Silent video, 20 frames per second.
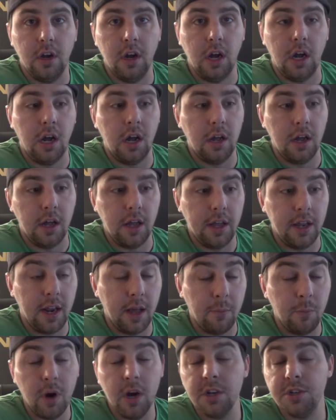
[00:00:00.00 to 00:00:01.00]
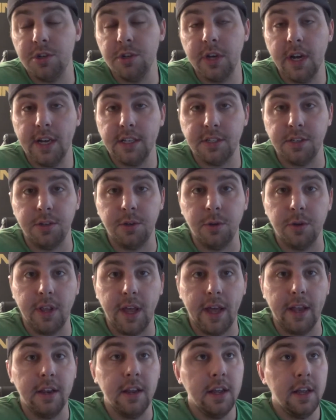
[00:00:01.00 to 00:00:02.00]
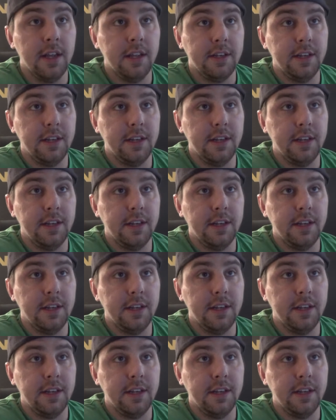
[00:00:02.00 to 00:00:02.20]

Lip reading: And I want you guys to do that,